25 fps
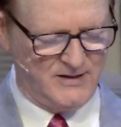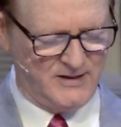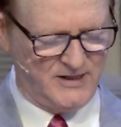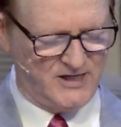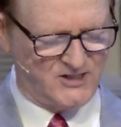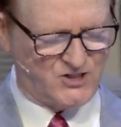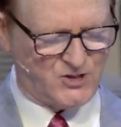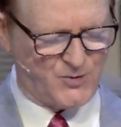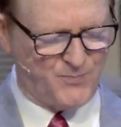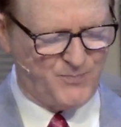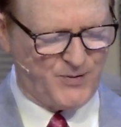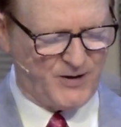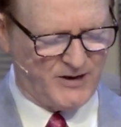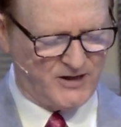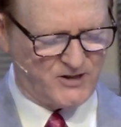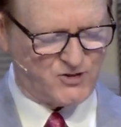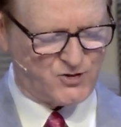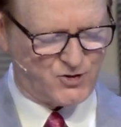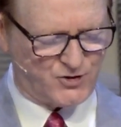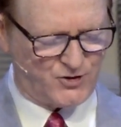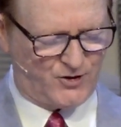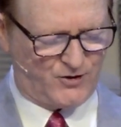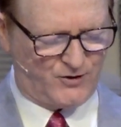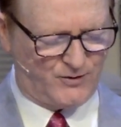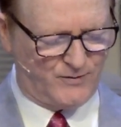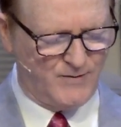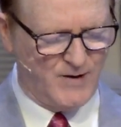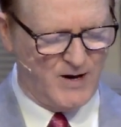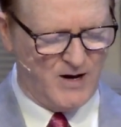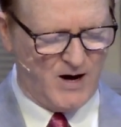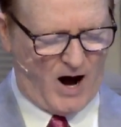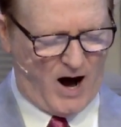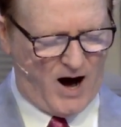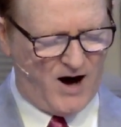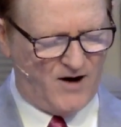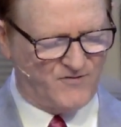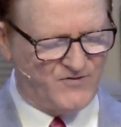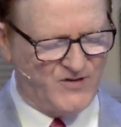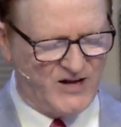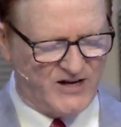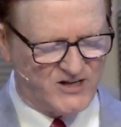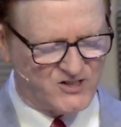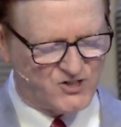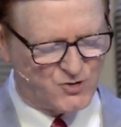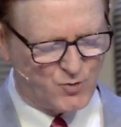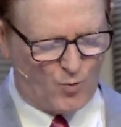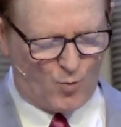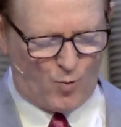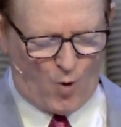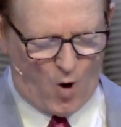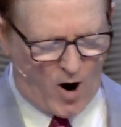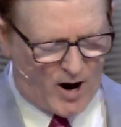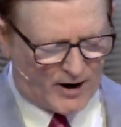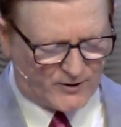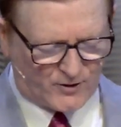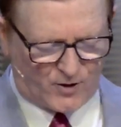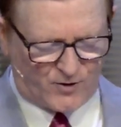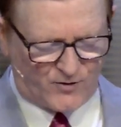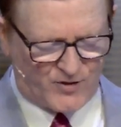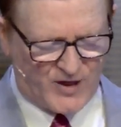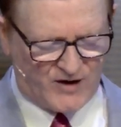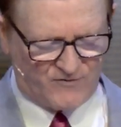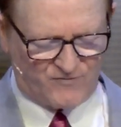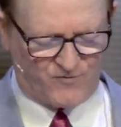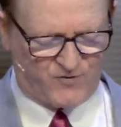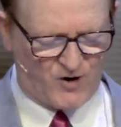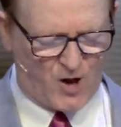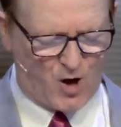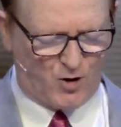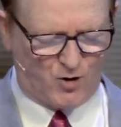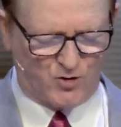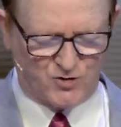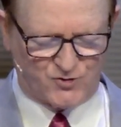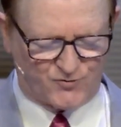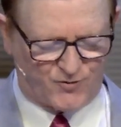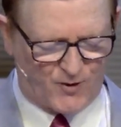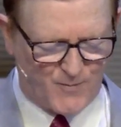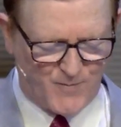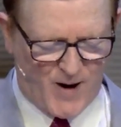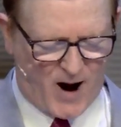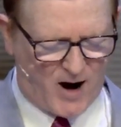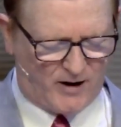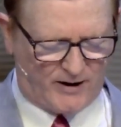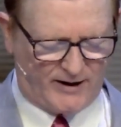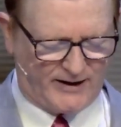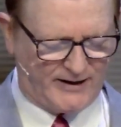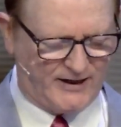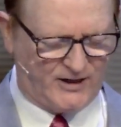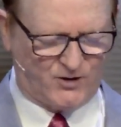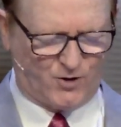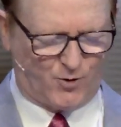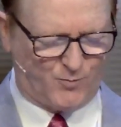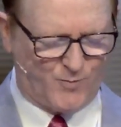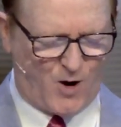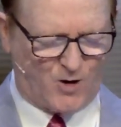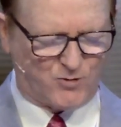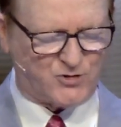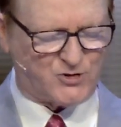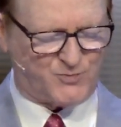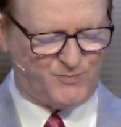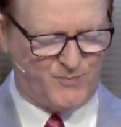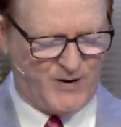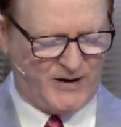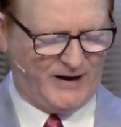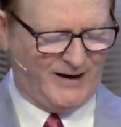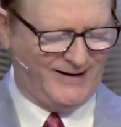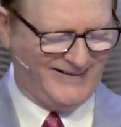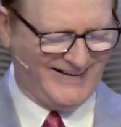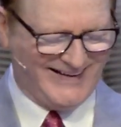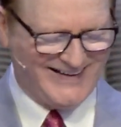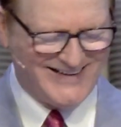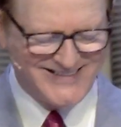It's a picture of this water that flows from our innermost being.